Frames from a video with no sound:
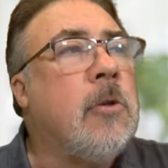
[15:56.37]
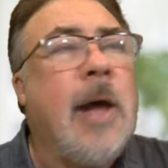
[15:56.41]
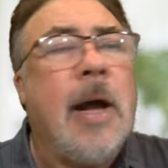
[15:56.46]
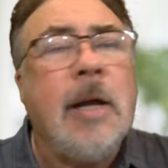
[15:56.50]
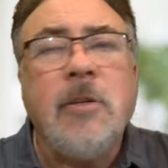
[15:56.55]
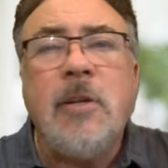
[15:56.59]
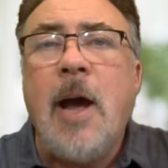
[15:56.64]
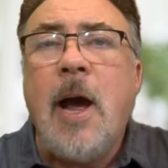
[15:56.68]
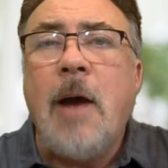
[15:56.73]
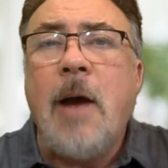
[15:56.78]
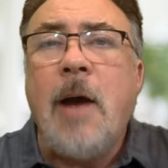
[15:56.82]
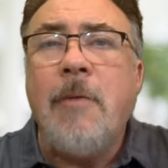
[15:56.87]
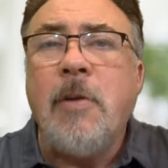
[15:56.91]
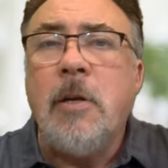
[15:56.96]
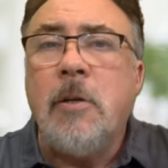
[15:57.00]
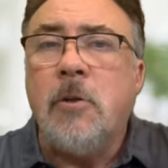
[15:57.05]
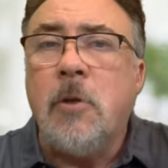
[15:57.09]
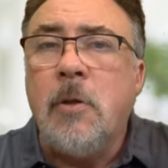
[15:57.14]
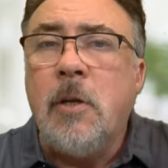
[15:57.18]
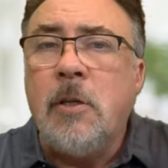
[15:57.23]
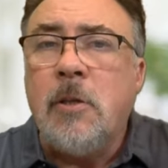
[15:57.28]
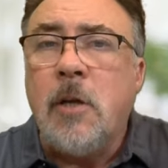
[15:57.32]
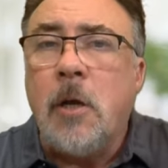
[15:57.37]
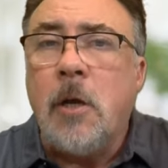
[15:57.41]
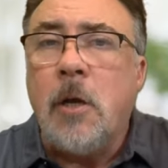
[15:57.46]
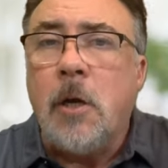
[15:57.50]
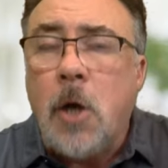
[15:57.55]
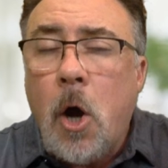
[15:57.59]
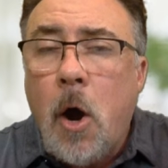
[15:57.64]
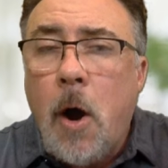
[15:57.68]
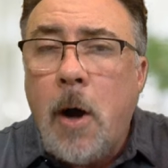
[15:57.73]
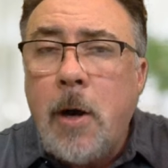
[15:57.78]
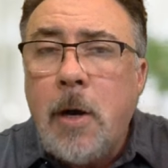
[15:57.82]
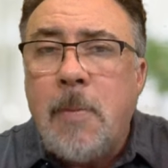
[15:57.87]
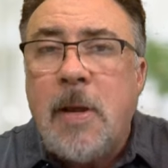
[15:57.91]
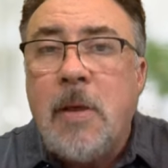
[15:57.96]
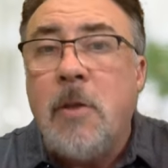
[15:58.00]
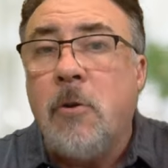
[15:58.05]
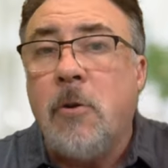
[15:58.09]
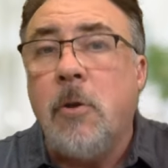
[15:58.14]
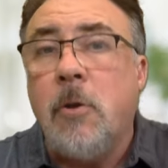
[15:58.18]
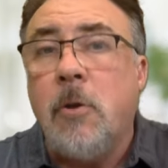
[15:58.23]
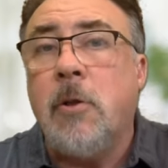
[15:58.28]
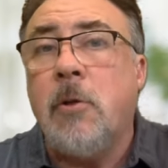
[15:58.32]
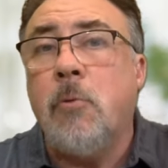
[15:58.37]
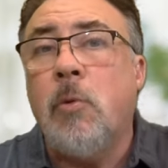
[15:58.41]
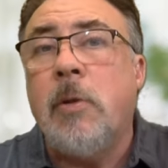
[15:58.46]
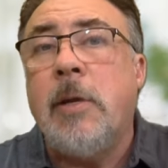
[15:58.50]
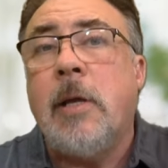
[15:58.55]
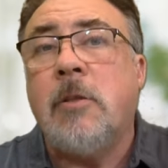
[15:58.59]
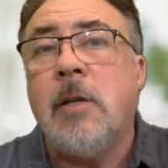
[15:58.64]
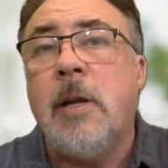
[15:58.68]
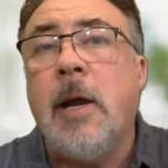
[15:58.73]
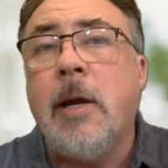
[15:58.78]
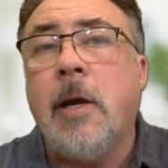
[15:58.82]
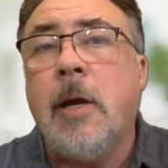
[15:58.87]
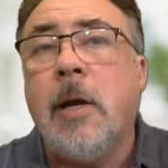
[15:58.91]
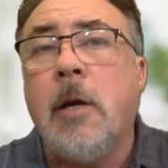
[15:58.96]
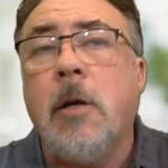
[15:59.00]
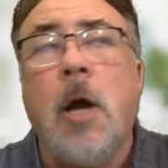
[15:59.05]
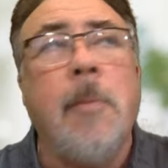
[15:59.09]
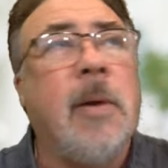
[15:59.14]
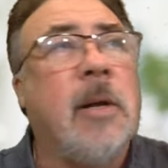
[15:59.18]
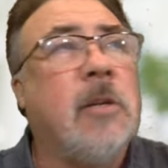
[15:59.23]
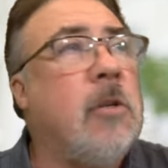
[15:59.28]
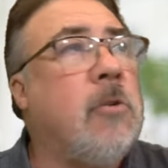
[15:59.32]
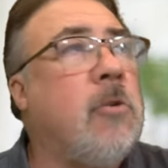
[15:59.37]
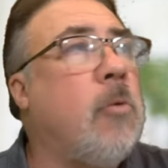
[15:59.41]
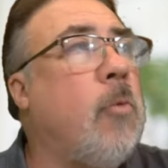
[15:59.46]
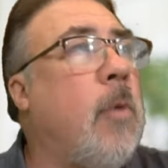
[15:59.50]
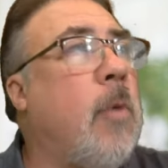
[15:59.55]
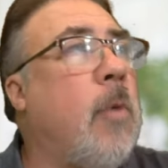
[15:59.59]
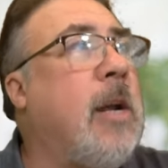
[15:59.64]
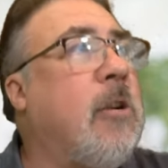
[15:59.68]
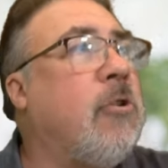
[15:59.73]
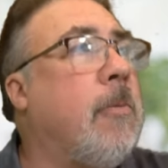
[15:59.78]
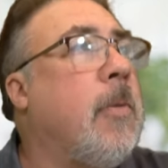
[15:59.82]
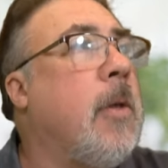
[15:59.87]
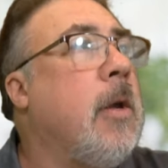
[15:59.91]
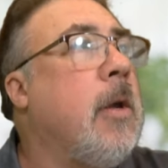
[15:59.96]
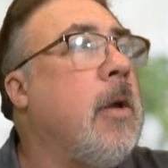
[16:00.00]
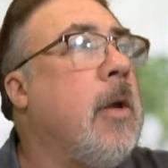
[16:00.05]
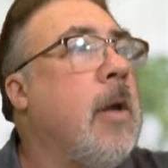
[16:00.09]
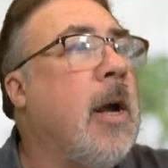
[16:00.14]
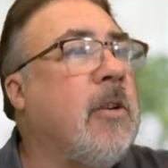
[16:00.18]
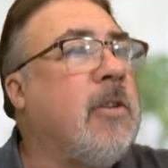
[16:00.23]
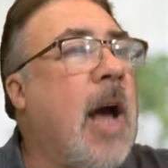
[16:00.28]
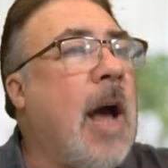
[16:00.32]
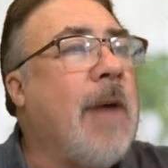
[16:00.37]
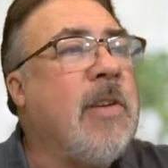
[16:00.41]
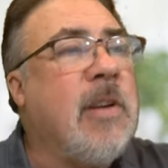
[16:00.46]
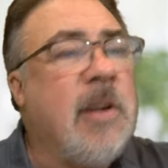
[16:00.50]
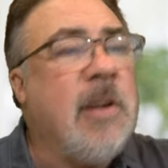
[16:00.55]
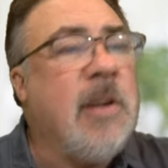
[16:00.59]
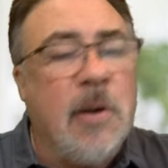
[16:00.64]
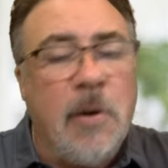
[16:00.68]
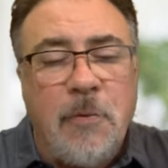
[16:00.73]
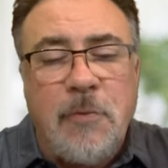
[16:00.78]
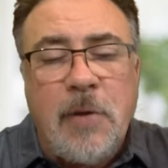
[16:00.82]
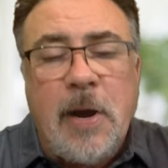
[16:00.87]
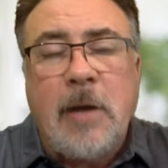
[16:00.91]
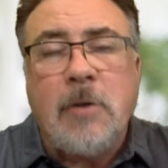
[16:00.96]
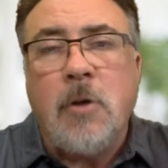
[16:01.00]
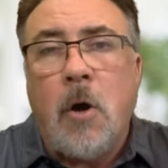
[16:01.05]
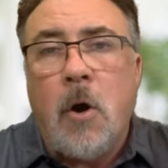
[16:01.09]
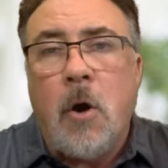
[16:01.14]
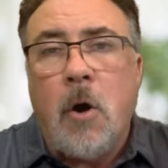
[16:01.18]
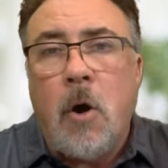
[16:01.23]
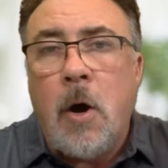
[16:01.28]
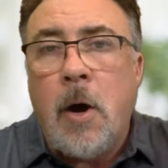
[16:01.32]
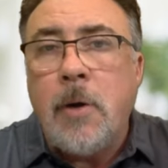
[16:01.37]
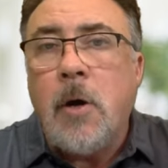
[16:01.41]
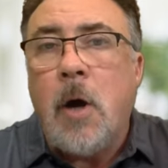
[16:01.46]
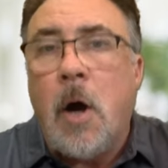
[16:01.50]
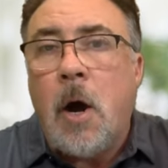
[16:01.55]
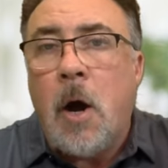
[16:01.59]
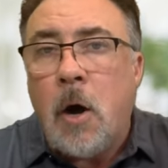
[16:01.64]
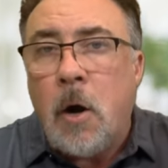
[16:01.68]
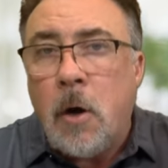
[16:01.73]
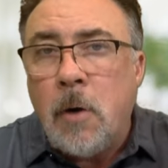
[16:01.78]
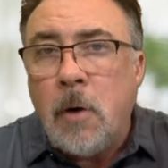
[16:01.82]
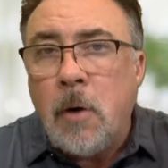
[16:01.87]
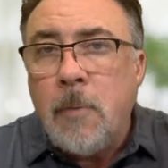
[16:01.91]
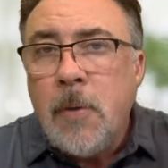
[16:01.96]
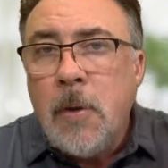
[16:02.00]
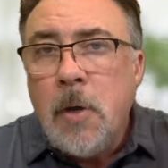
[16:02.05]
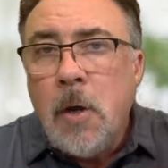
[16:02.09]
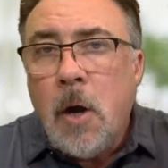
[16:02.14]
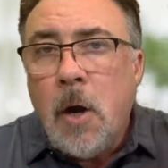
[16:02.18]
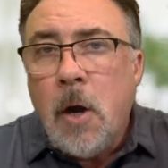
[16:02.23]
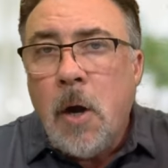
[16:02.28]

So that's having so this economy. This is really it's an economic situation that's having an effect on our